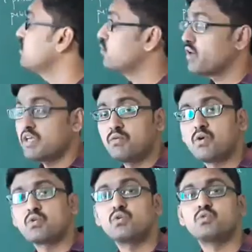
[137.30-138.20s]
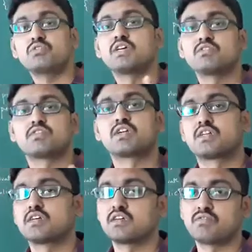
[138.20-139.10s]
why we have to use
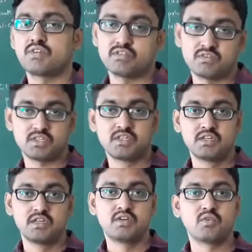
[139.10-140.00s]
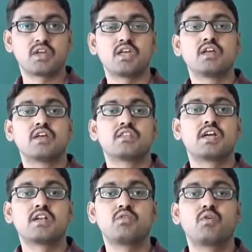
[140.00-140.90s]
constructor first. Okay,
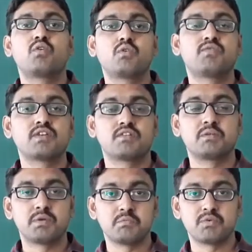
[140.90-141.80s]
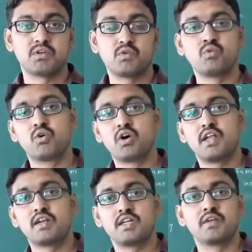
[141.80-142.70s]
that you have to first remember. You know
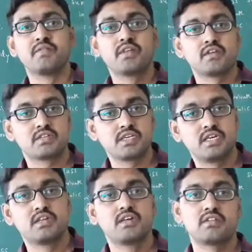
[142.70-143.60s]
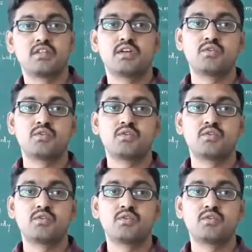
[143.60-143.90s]
already. See the